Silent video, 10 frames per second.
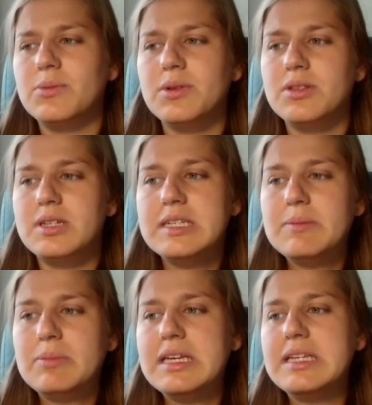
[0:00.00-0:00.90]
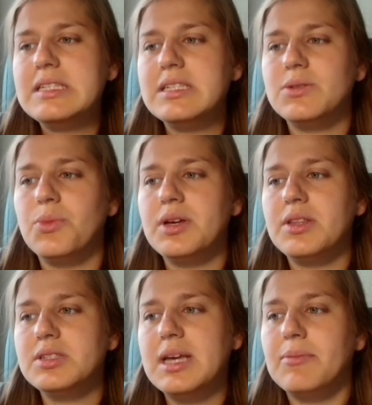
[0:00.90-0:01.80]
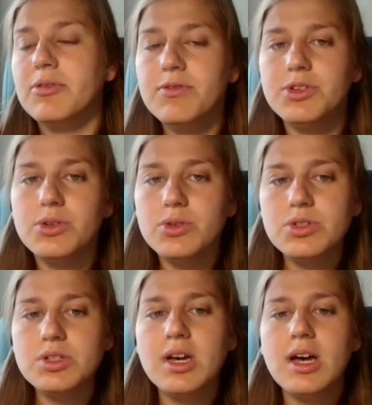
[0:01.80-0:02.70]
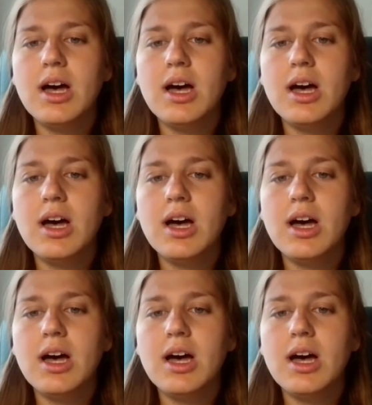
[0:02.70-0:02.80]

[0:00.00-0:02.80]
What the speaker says: with disciplines, with some reviews,